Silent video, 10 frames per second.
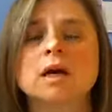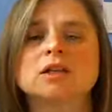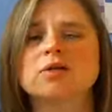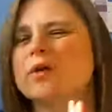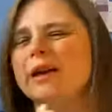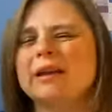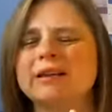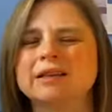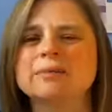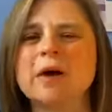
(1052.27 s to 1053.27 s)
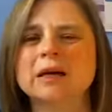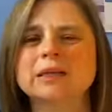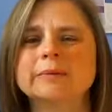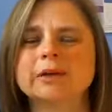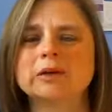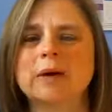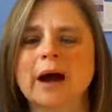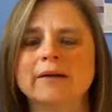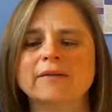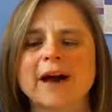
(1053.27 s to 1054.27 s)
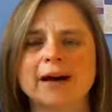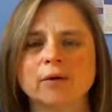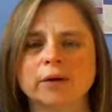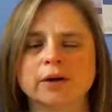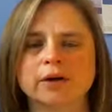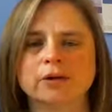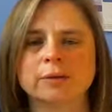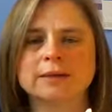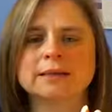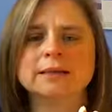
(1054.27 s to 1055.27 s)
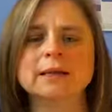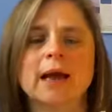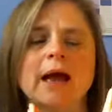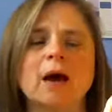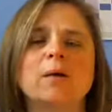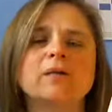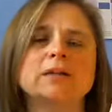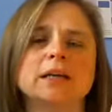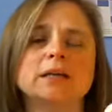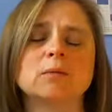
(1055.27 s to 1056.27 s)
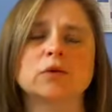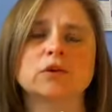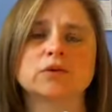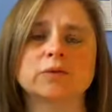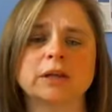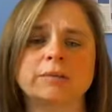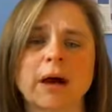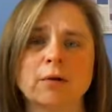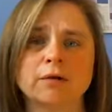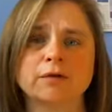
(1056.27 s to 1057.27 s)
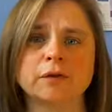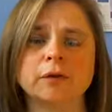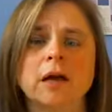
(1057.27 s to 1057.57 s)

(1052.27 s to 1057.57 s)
So it's possible that you have that going on in your business. However, testimonials are really powerful,